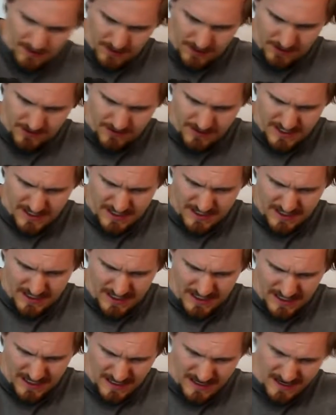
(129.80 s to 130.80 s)

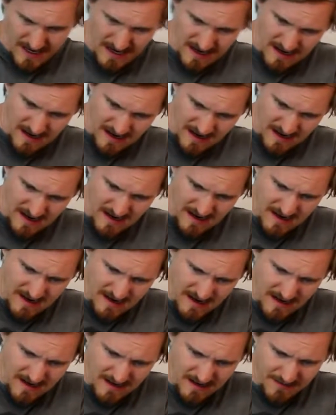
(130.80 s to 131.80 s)
squeeze,
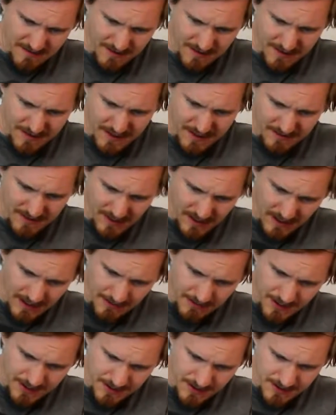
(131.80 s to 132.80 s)
put some of the
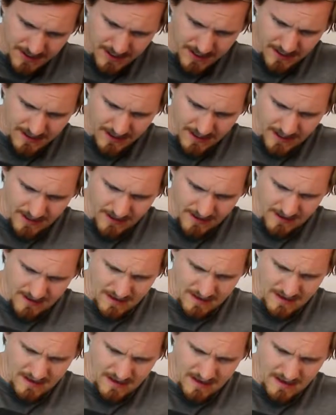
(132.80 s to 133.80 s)
lemon juice in there.
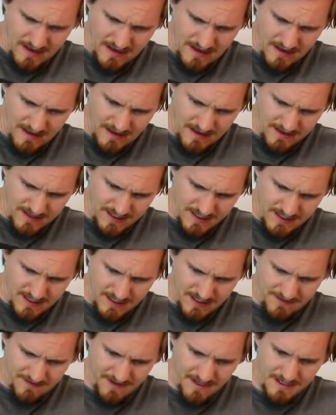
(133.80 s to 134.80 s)
That
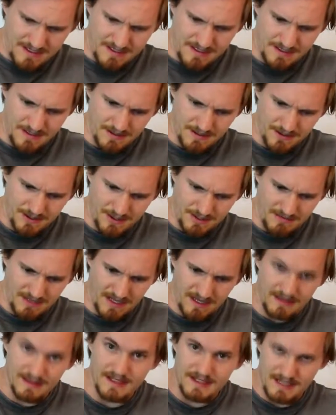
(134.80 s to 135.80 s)
acidifies the solution,
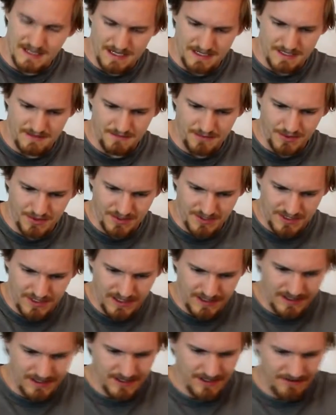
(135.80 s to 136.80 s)
making the test more
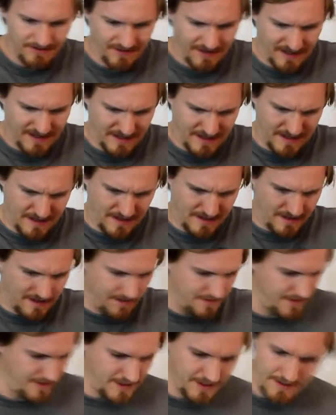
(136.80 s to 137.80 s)
sensitive.
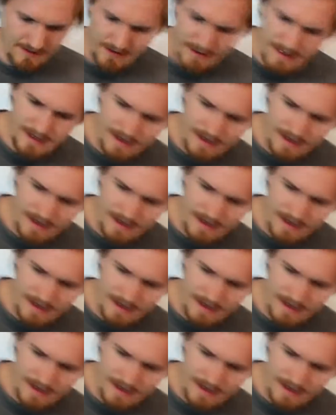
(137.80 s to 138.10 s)
There we go.